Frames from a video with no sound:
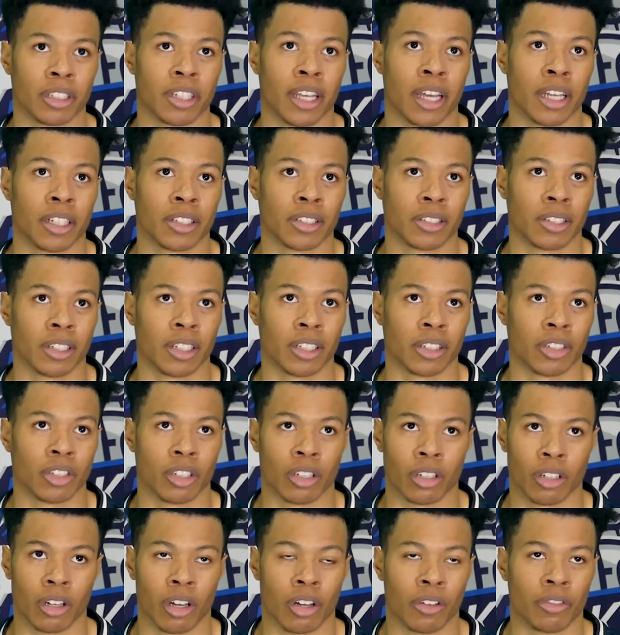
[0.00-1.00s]
test against
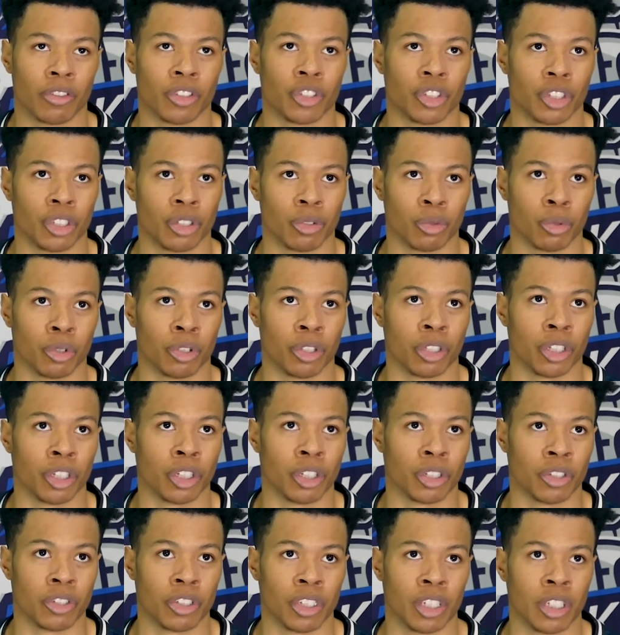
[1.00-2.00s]
obviously a really
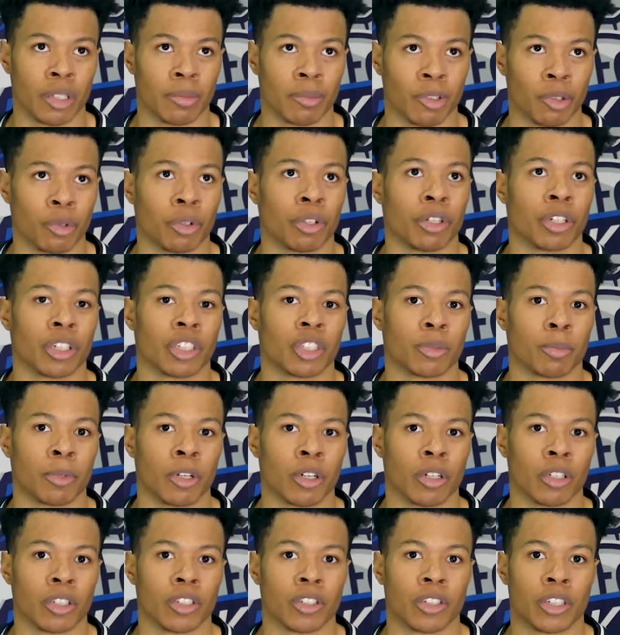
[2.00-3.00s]
good team and a really
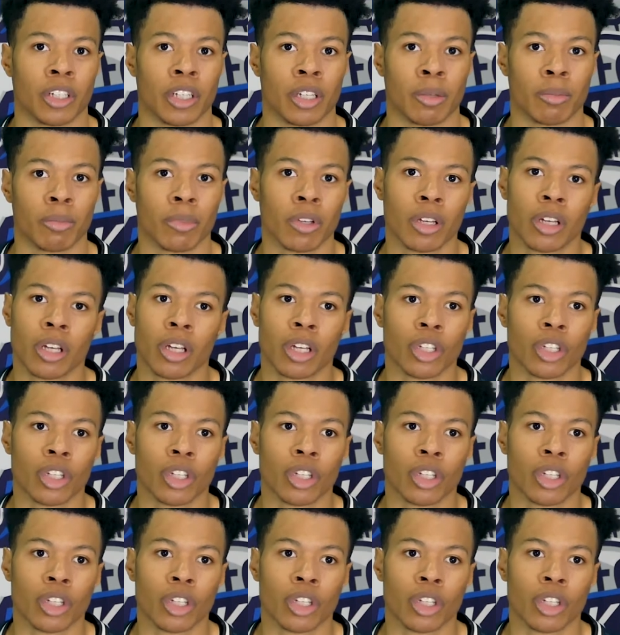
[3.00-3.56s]
experienced team.